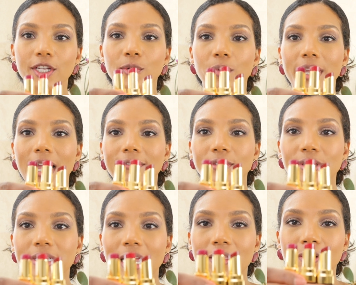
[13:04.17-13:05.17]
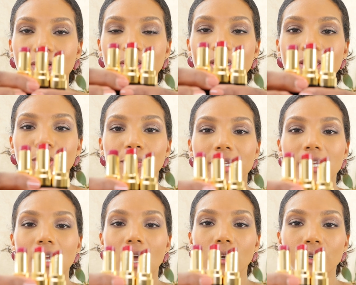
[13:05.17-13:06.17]
here we have together the three
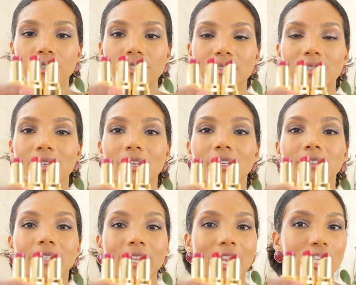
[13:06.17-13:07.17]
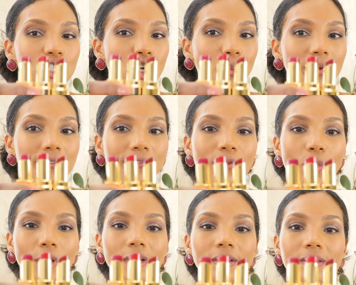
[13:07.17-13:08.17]
colors that I showed
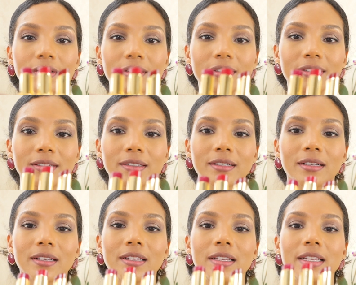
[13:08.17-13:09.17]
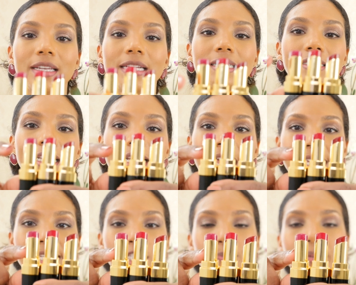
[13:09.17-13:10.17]
before. The
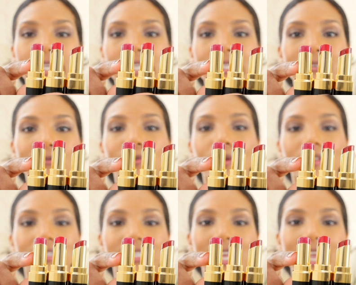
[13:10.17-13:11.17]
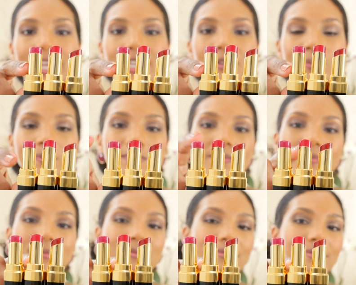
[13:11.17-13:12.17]
lightest pink for the day.
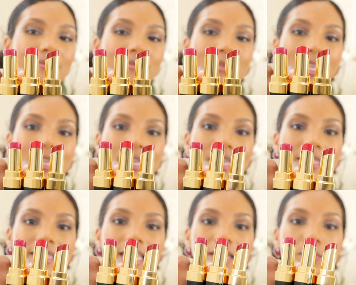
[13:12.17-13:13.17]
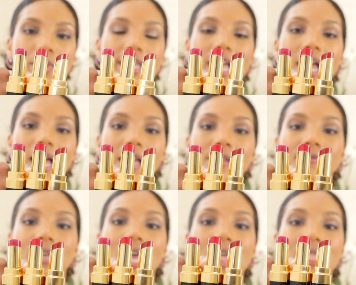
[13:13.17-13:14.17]
Then we
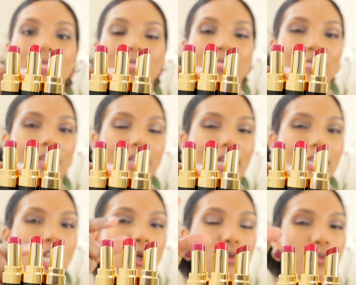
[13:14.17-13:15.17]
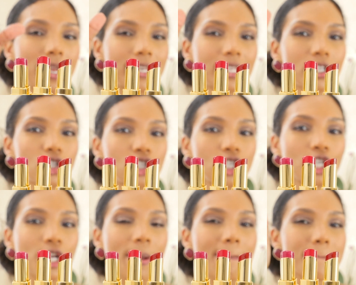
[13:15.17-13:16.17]
have the kind of reddish,
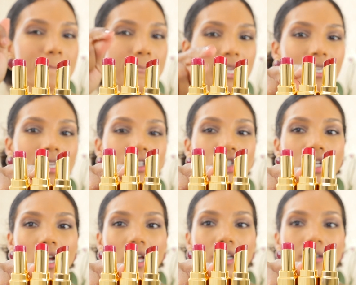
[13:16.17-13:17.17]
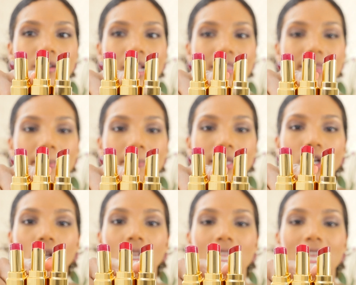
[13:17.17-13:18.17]
pinkish color in the
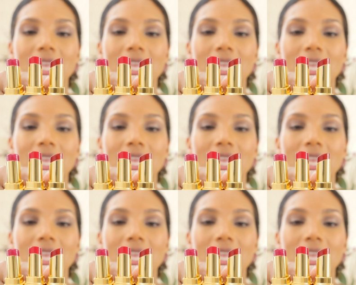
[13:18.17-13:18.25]
middle